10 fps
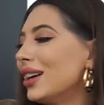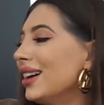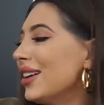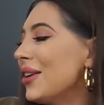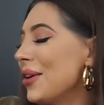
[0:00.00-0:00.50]

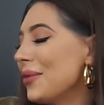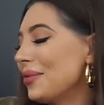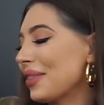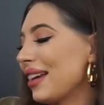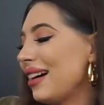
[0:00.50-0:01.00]

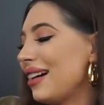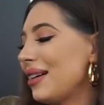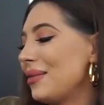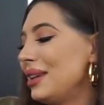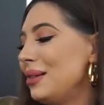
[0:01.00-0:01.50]

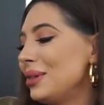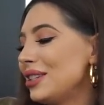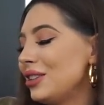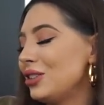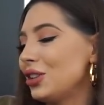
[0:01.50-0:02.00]
uh,
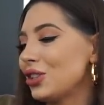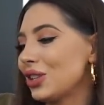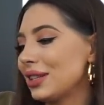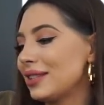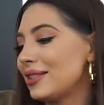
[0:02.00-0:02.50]
limited
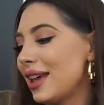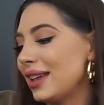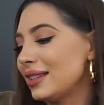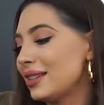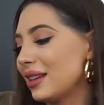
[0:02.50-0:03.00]
edition
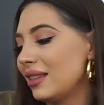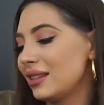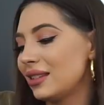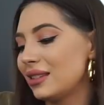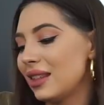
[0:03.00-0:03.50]
set.
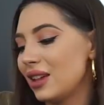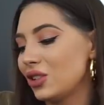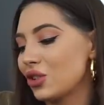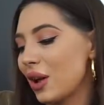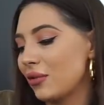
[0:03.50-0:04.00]
This is their
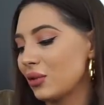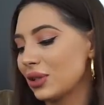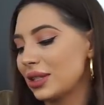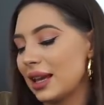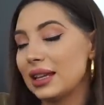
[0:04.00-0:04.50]
travel
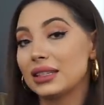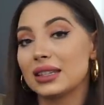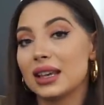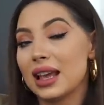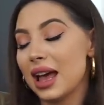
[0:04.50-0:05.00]

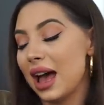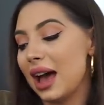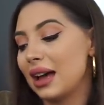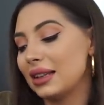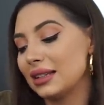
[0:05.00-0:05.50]
set
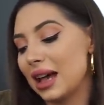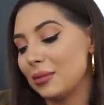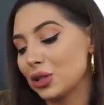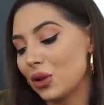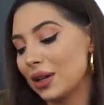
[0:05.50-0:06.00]
and
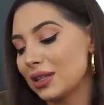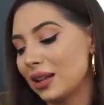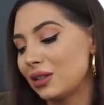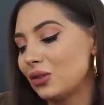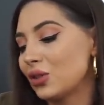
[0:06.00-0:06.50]
I'm so
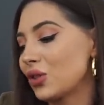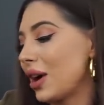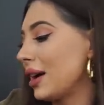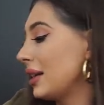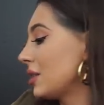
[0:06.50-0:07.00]
excited to
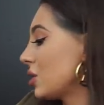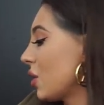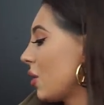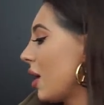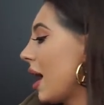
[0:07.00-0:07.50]
try it. So
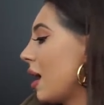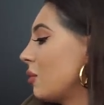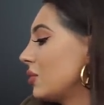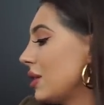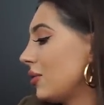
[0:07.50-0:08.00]
I
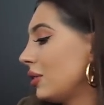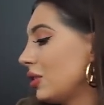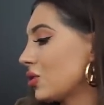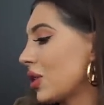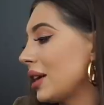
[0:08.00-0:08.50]
will
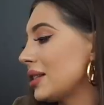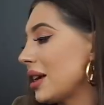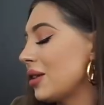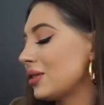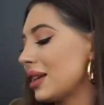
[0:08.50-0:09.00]
definitely try it
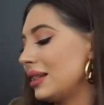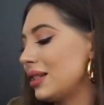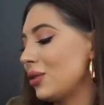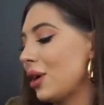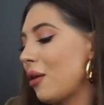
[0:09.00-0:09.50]
out and
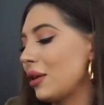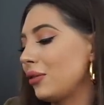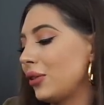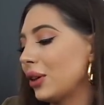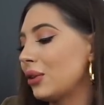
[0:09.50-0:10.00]
tell you how I
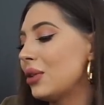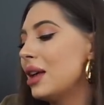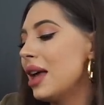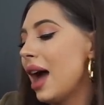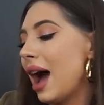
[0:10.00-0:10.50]
feel.
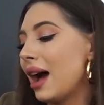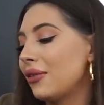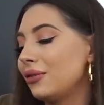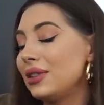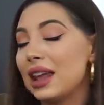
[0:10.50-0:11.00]

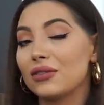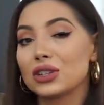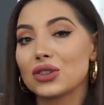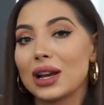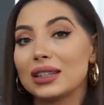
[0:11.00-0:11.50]
I've never
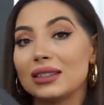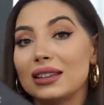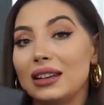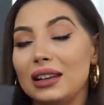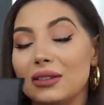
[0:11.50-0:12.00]
tried the
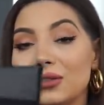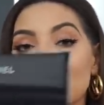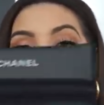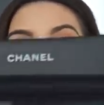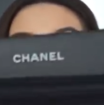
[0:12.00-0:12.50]
Le
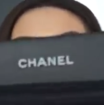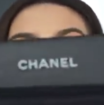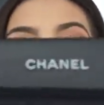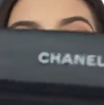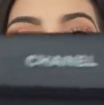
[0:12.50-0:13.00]
Lift
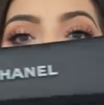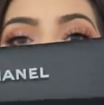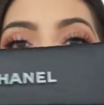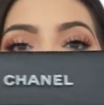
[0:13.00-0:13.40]
range, but